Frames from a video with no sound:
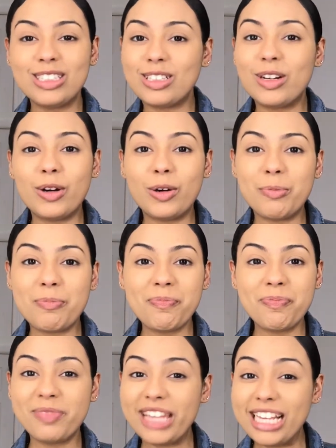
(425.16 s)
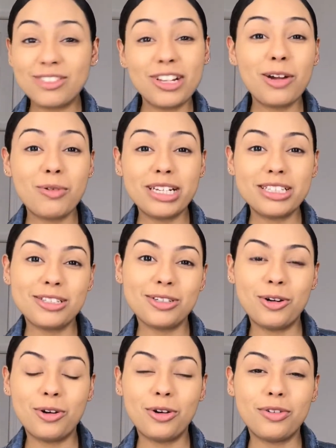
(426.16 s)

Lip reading: So that's all I wanted to go